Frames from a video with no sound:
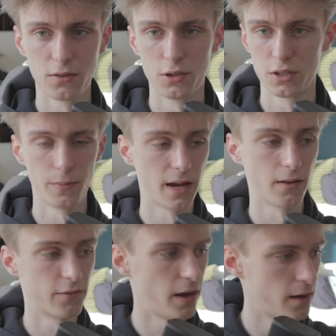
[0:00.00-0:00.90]
to just make
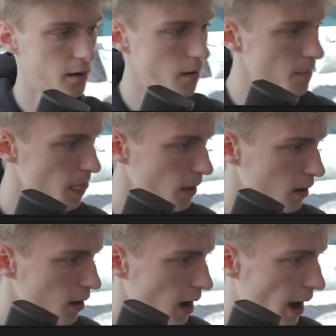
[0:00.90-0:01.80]
it fade in.
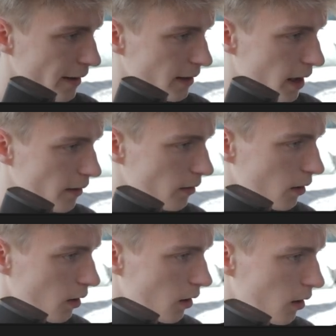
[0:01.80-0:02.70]
And then
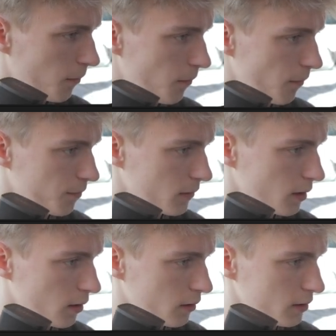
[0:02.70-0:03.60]

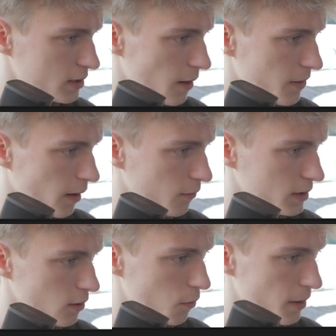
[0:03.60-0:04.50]
the same thing
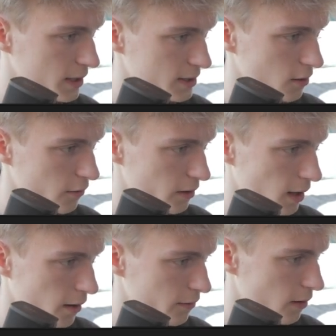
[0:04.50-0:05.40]
with opacity over
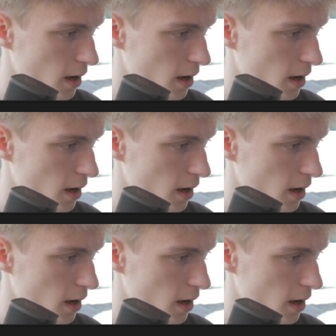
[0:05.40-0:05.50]
life,